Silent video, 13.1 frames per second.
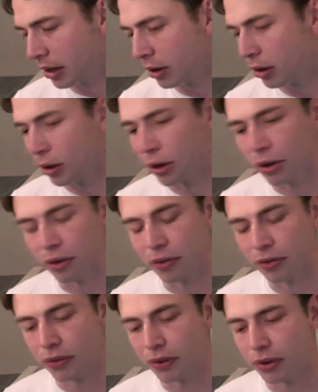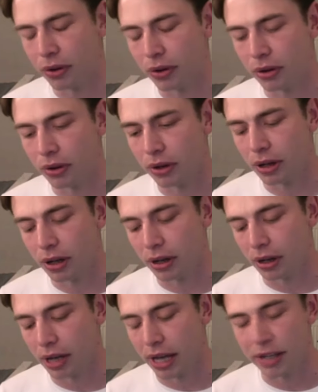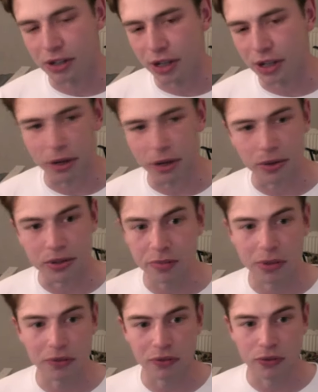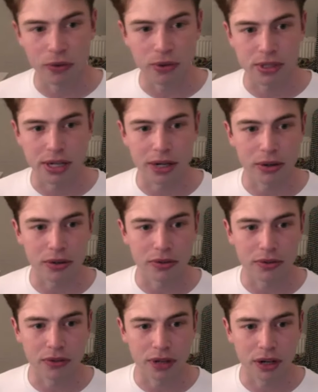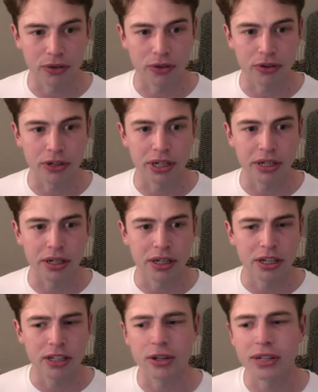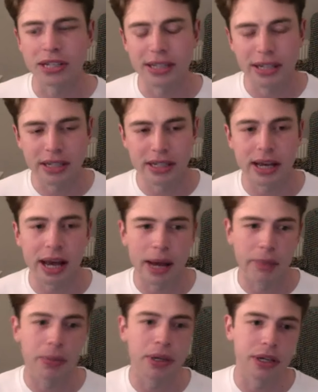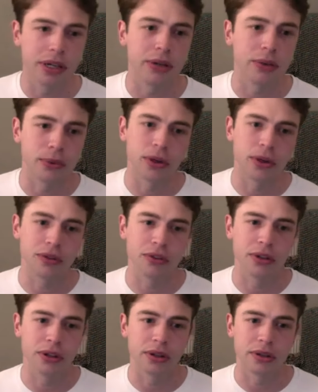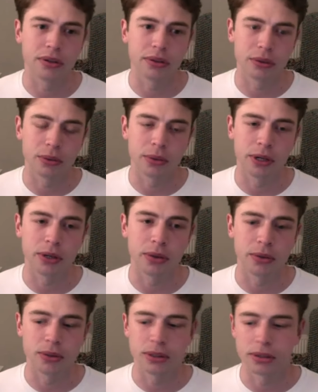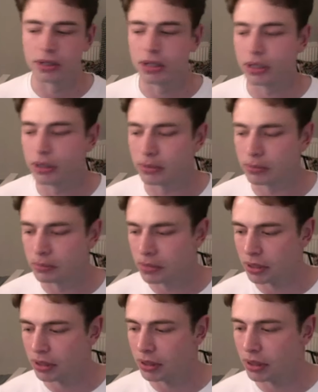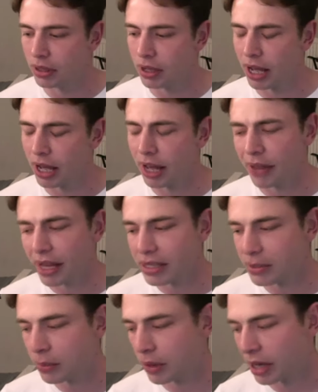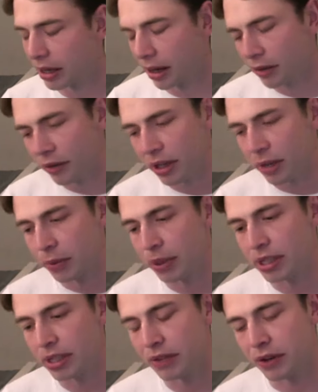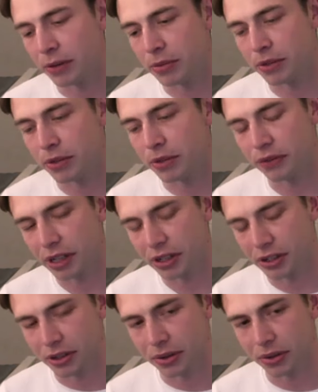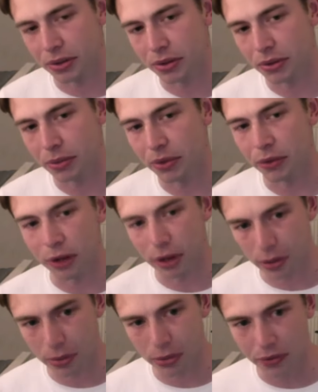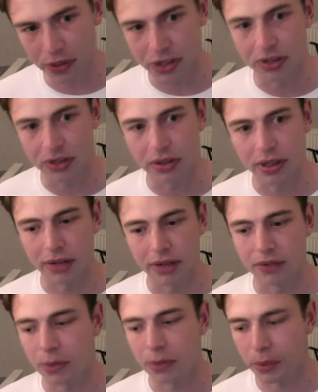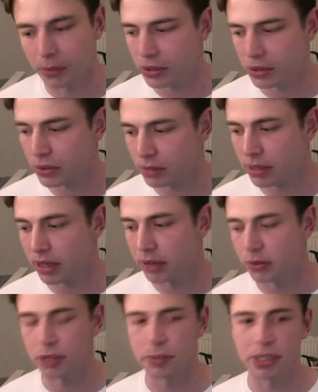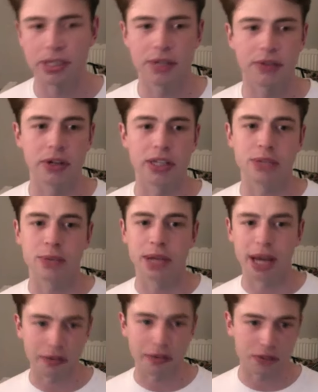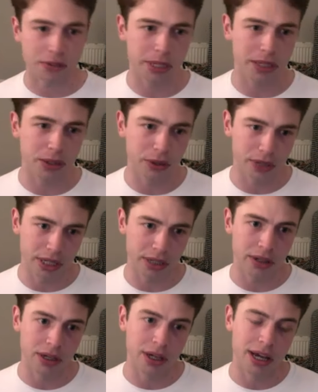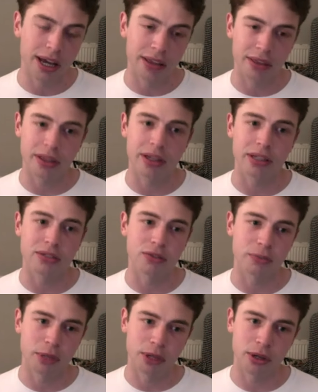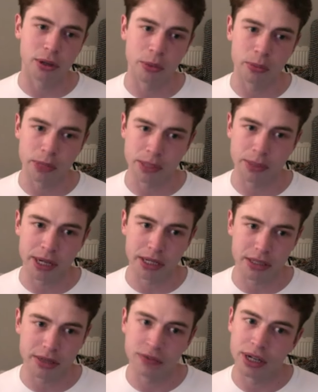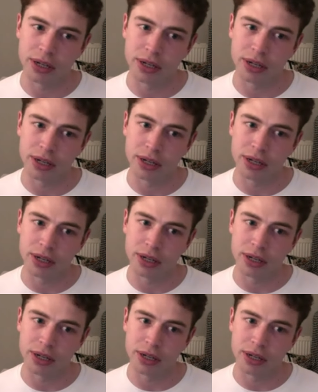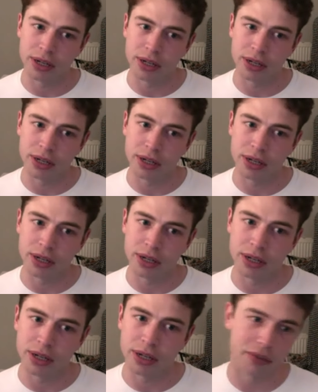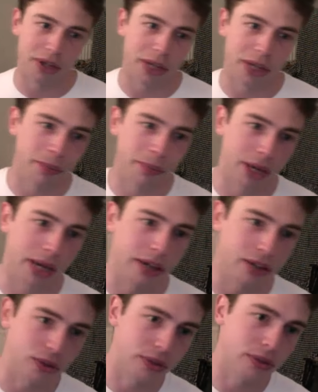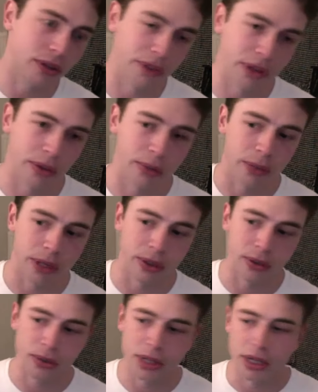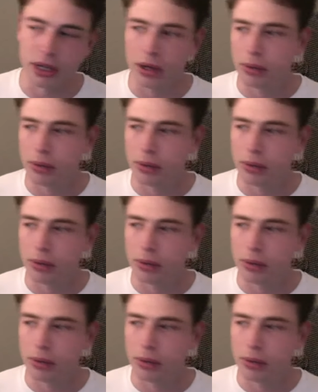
A lot of NGOs have been forced out of Hungary. So these things are happening all over the world. And that's why I really wanted the film to finish with a global vision. And I think when we're talking about LGBT rights, we have to be looking at things from a global perspective now, because things do have an impact around the world.